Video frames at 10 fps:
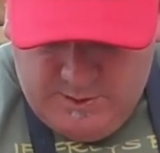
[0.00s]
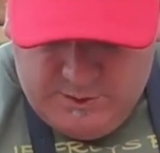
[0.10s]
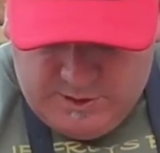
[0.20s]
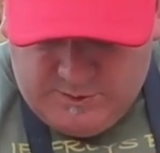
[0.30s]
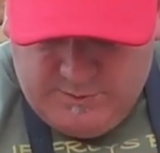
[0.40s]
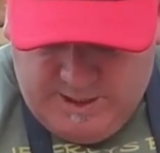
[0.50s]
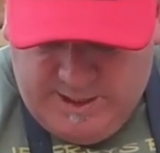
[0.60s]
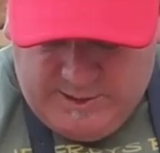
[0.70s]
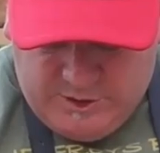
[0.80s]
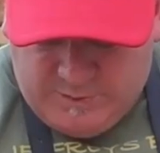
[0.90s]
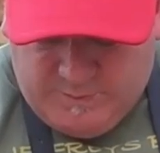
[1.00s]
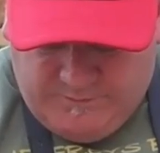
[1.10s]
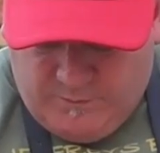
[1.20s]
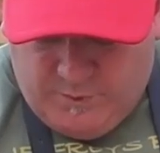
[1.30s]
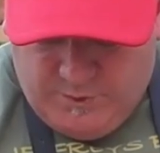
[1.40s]
just reheat just
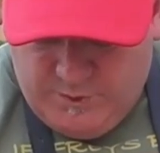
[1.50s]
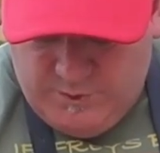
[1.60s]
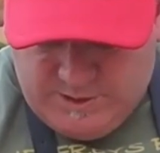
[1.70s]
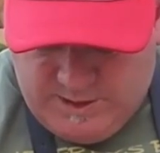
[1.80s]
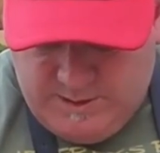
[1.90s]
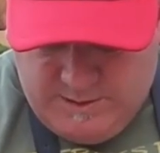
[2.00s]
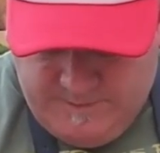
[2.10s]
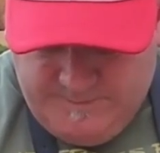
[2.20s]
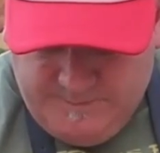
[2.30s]
before using it.